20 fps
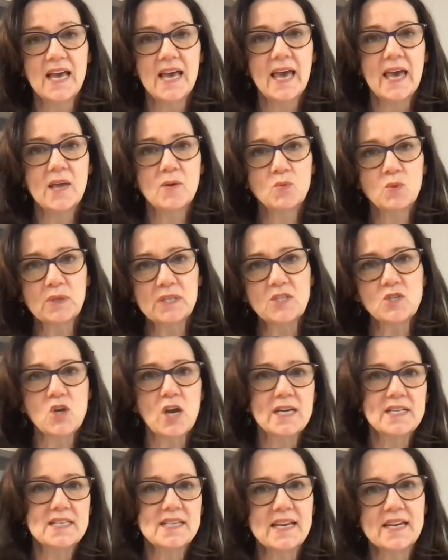and really
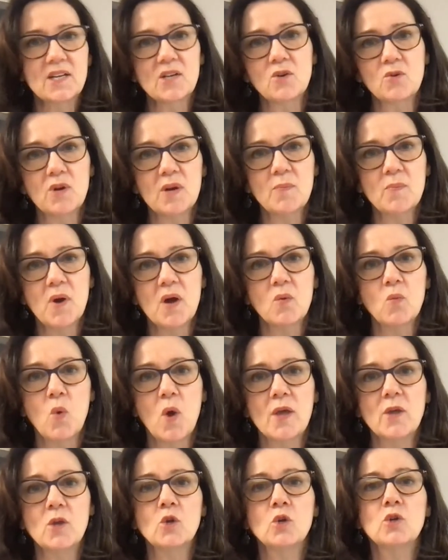trying to get a grip on
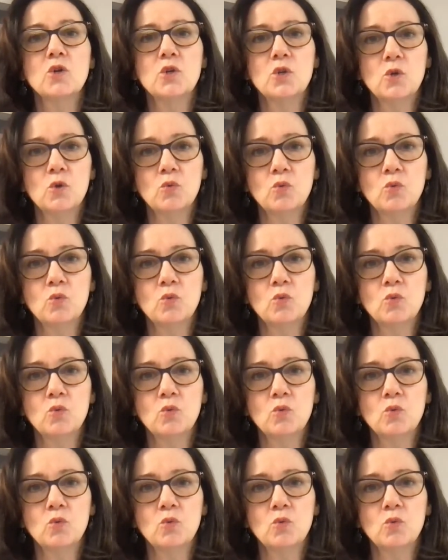what your new